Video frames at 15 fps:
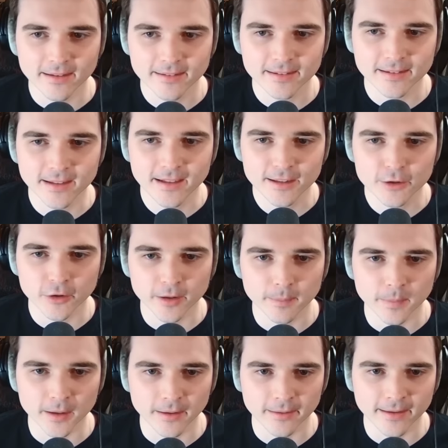City
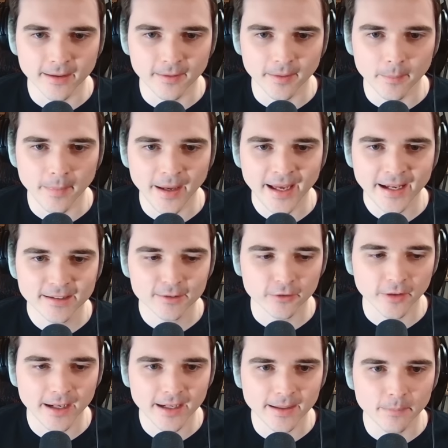Tripper, you know, the max
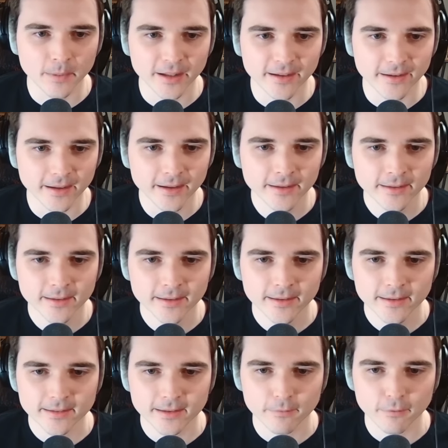rated player.
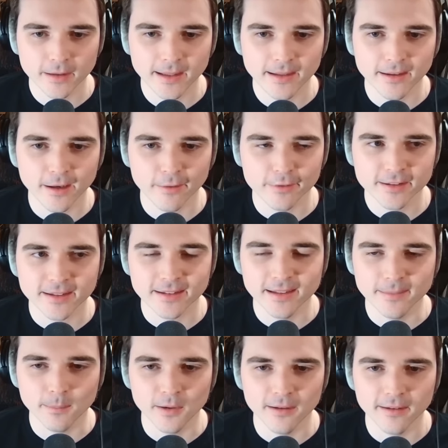Definitely, obviously,
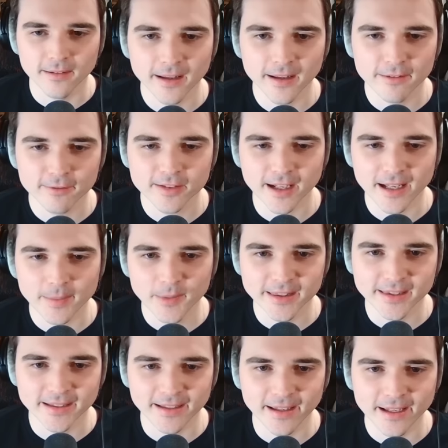putting a of time in
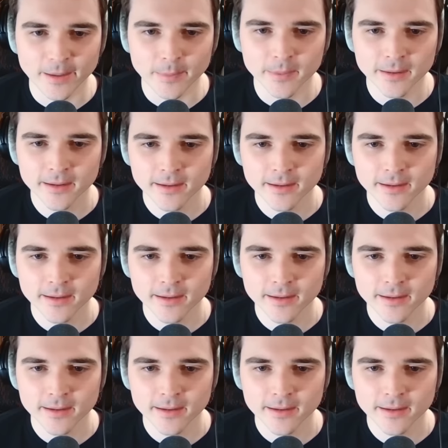the game.